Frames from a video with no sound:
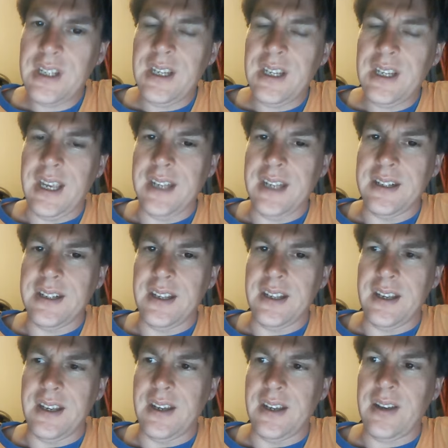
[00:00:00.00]

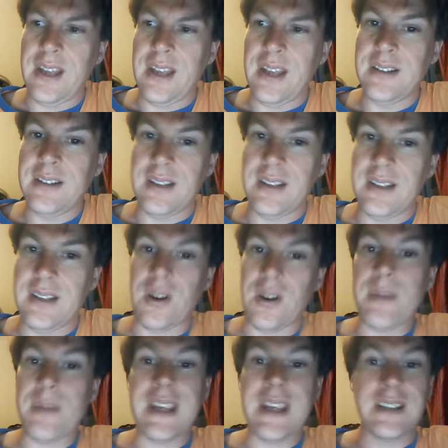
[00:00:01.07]
and so
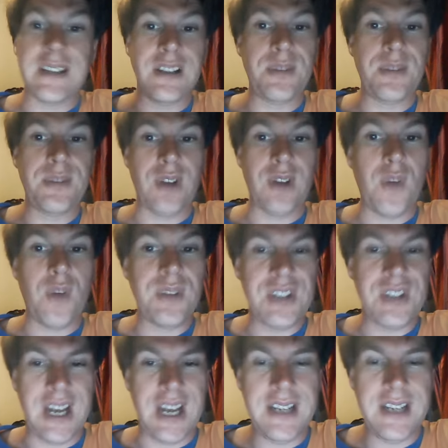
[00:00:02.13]
I make it a little bit open
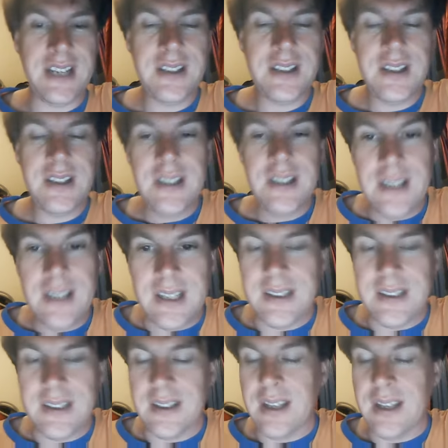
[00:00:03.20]
design.
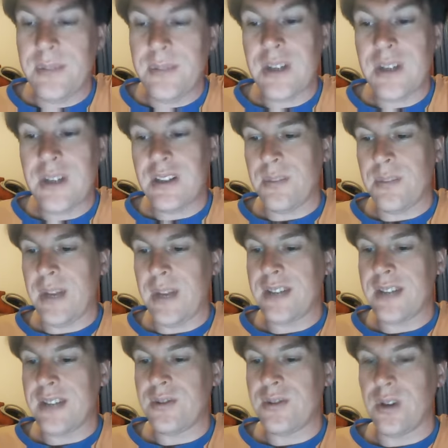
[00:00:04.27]
And basically the
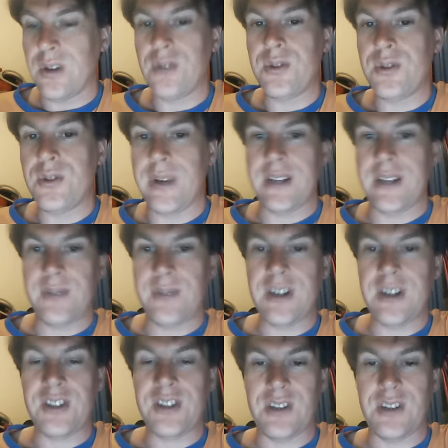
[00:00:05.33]
plan is to go to a
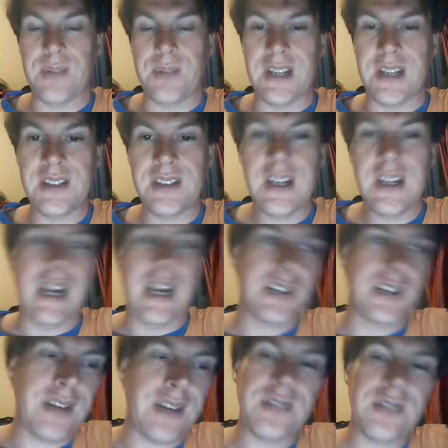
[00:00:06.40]
very sunny place. I
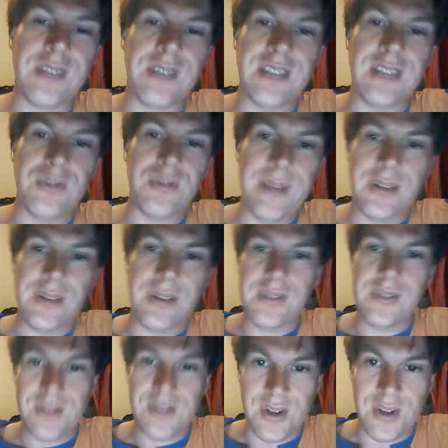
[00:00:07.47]
tried today to melt
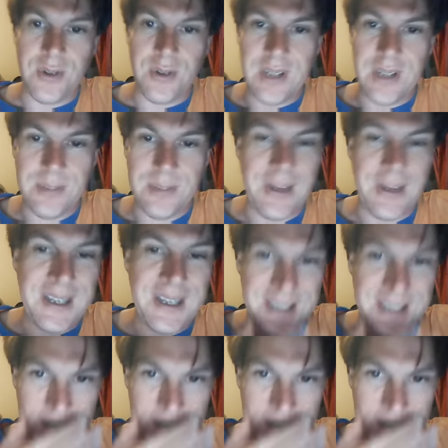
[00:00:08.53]
stone in my